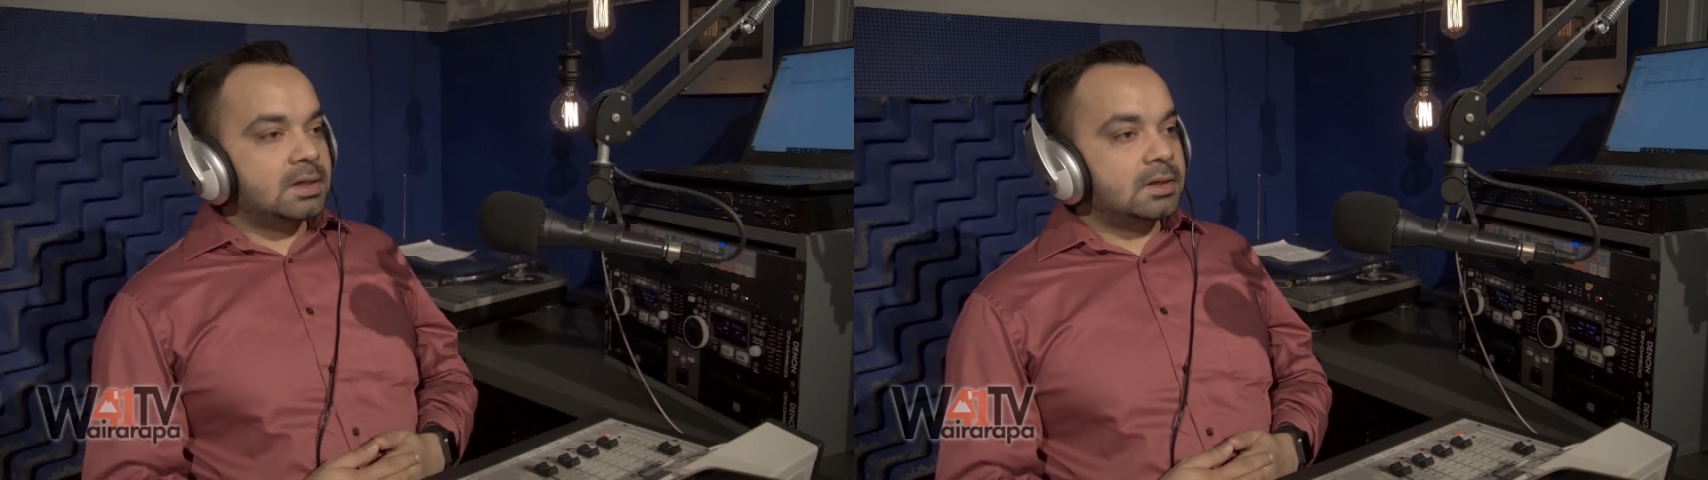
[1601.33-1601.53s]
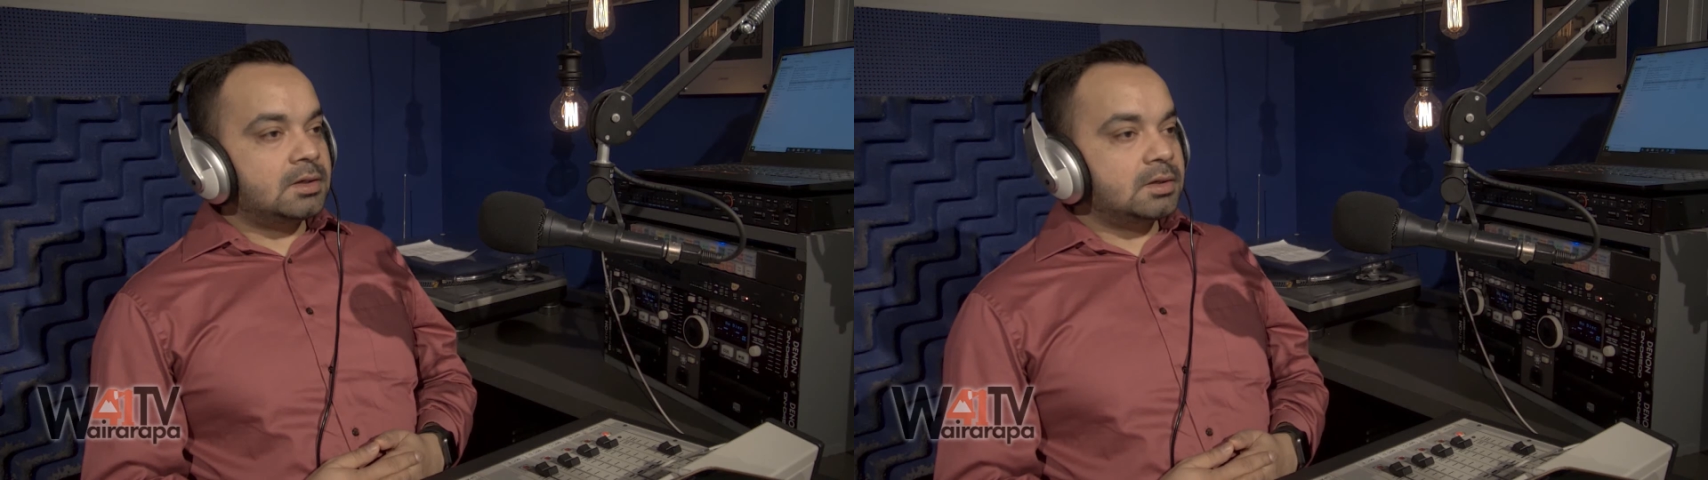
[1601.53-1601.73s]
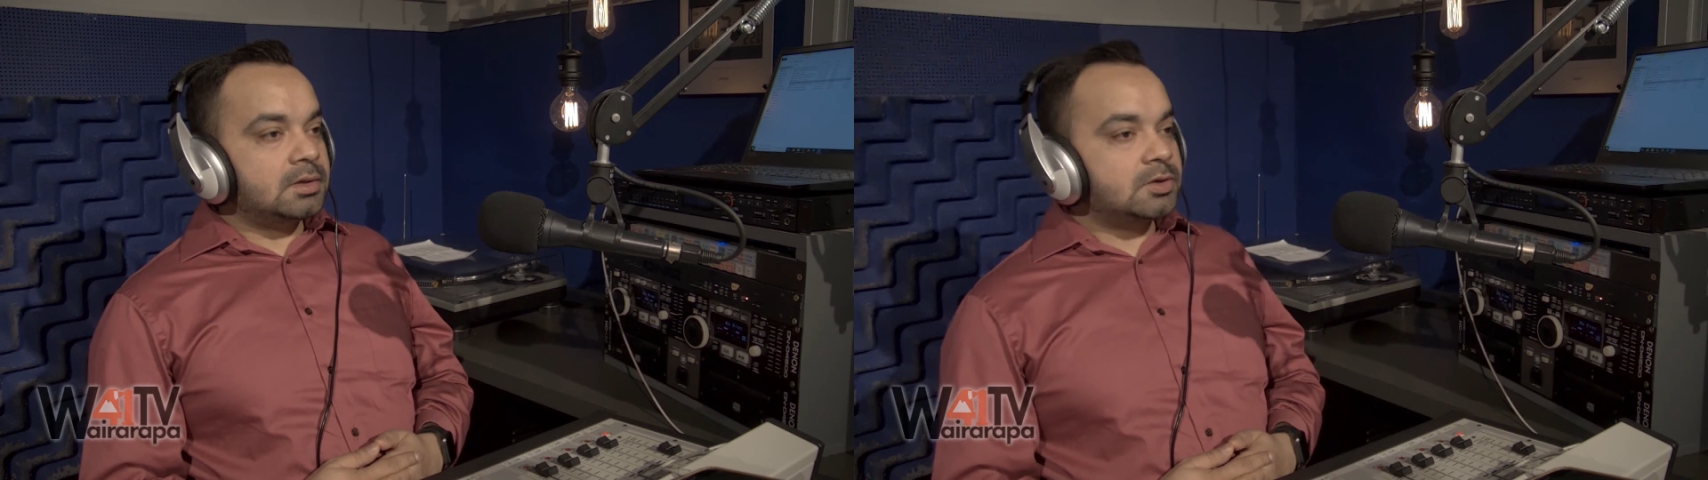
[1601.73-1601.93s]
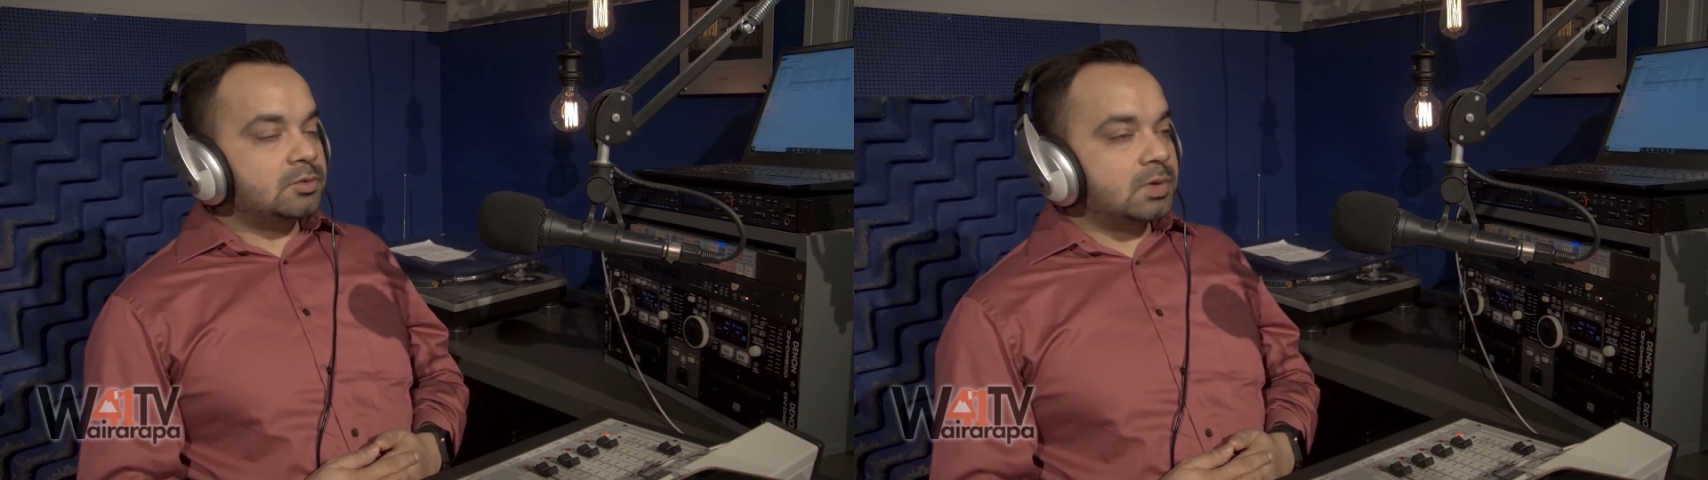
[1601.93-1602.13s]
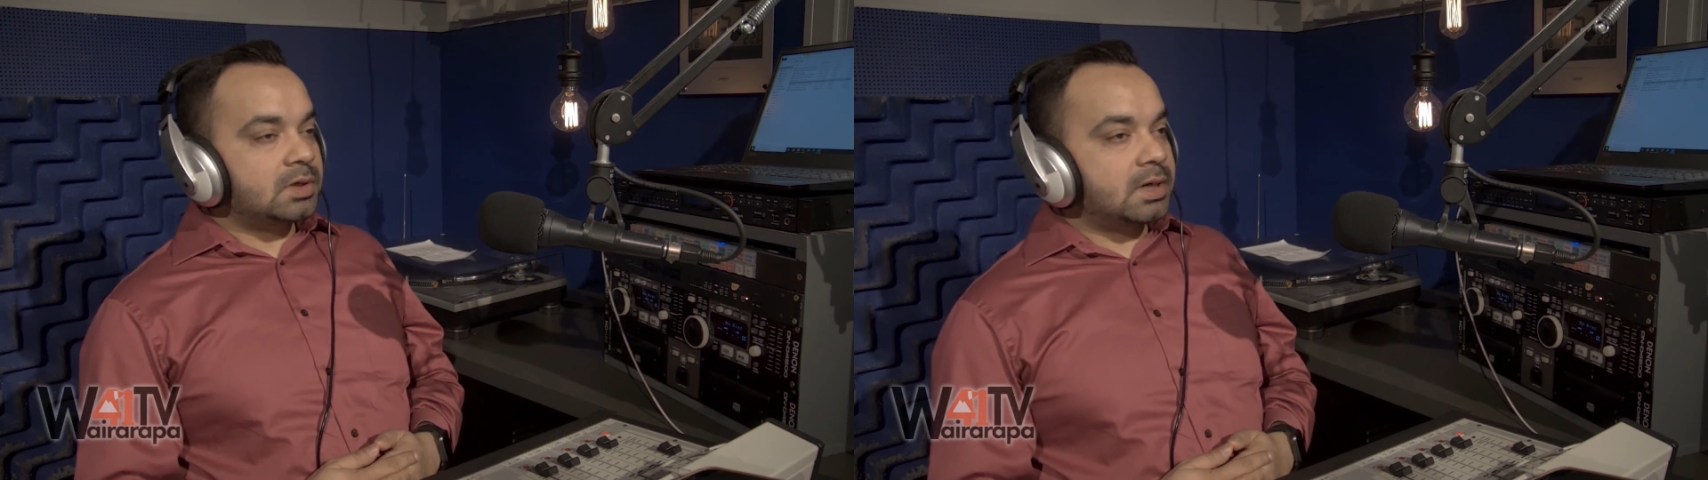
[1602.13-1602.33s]
It
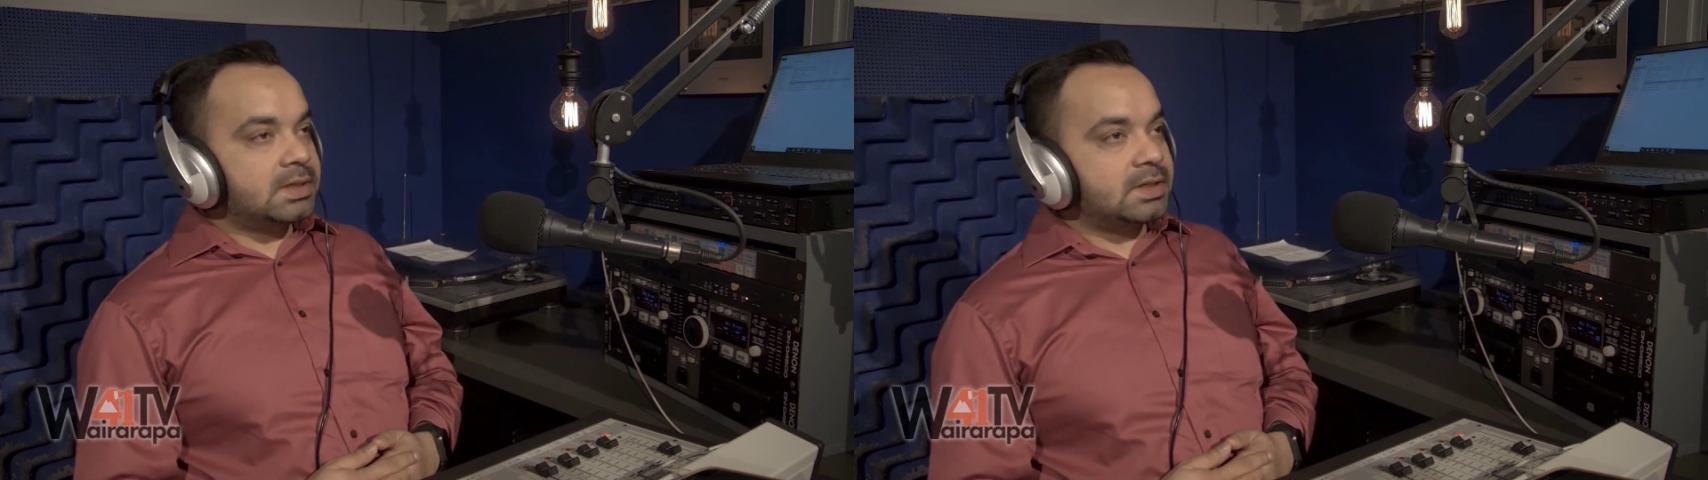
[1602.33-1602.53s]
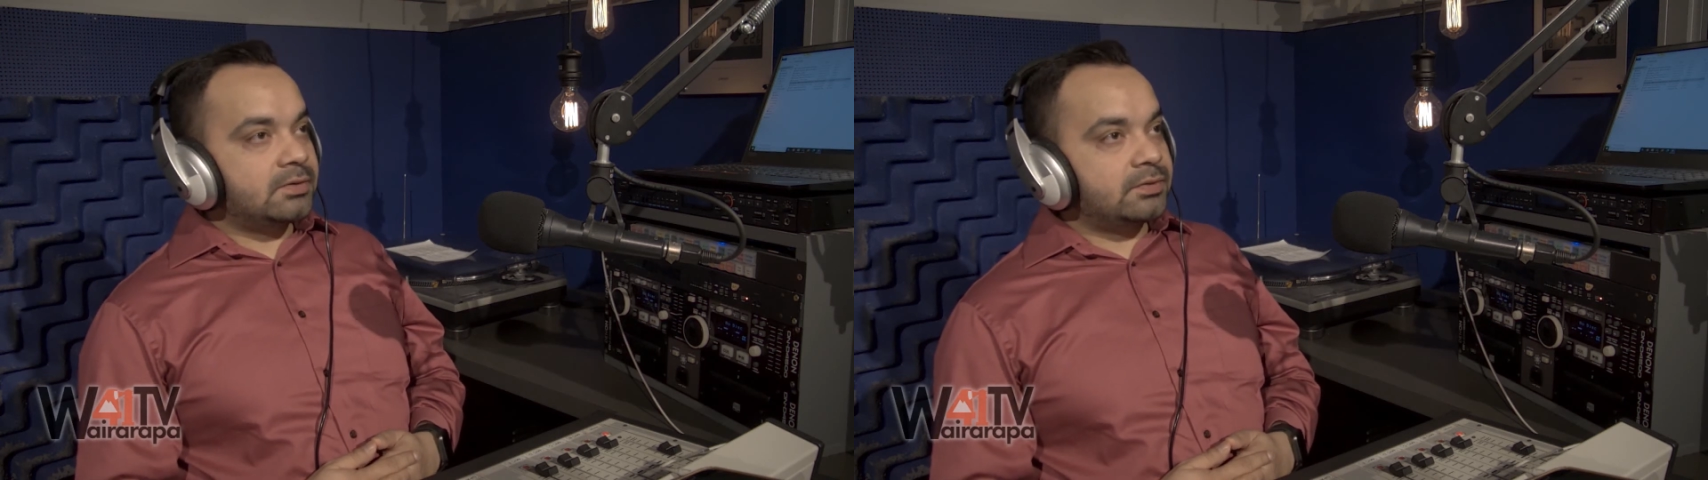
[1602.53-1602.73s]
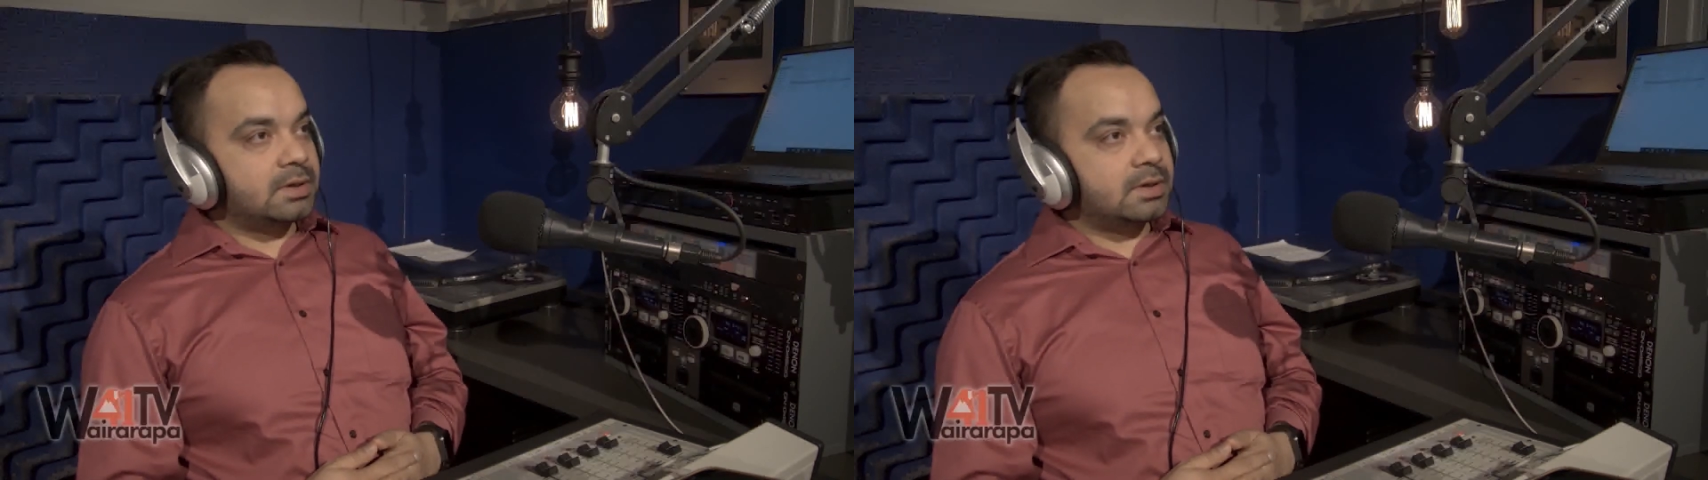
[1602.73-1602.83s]
would be great if